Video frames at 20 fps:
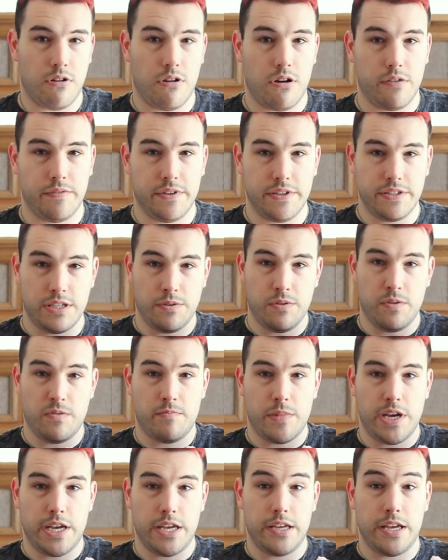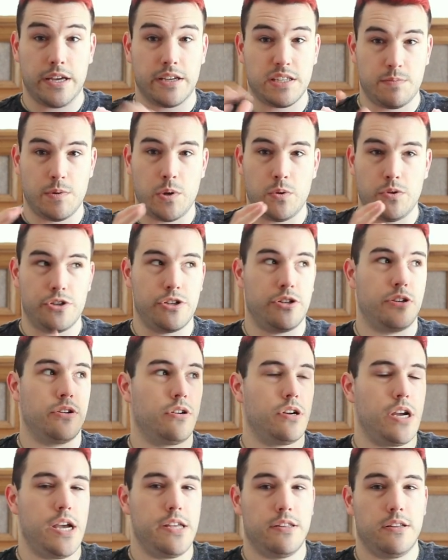obviously with my
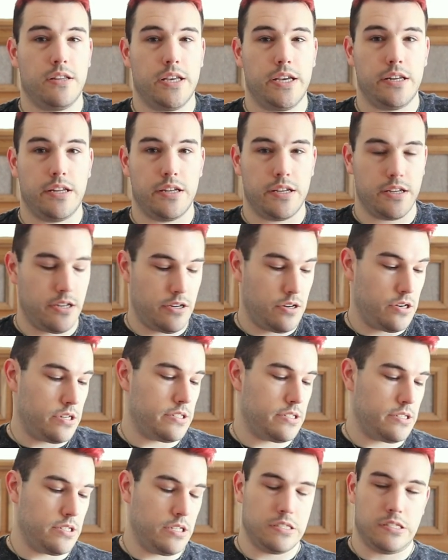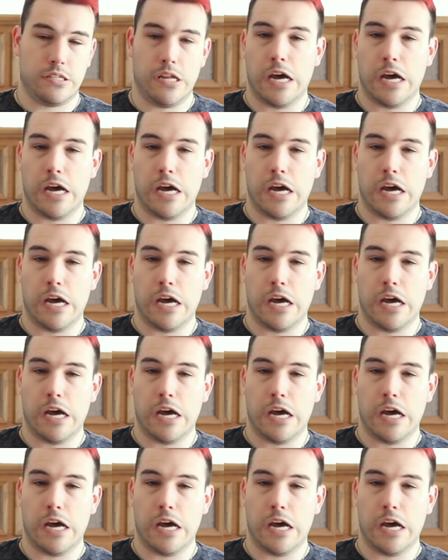exposure and the lighting here, it's, it's